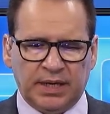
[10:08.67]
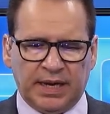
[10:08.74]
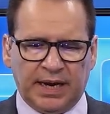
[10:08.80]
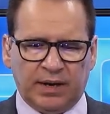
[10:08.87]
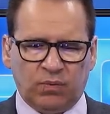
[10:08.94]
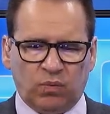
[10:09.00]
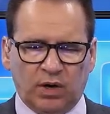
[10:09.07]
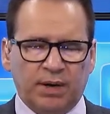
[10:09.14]

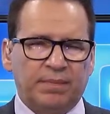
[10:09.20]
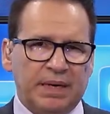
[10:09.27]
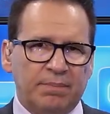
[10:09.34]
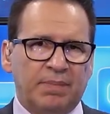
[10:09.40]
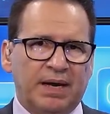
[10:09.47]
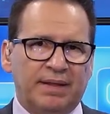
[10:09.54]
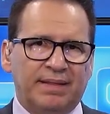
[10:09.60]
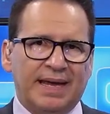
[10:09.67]
And what I mean
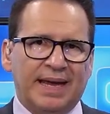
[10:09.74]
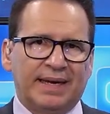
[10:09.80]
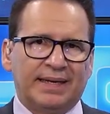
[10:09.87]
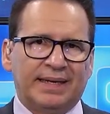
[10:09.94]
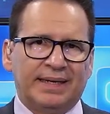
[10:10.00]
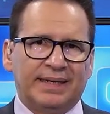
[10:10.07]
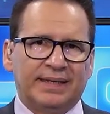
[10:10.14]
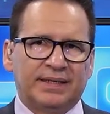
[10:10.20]
by that
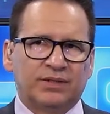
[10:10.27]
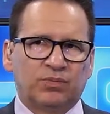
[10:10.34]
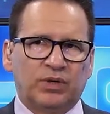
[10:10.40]
is,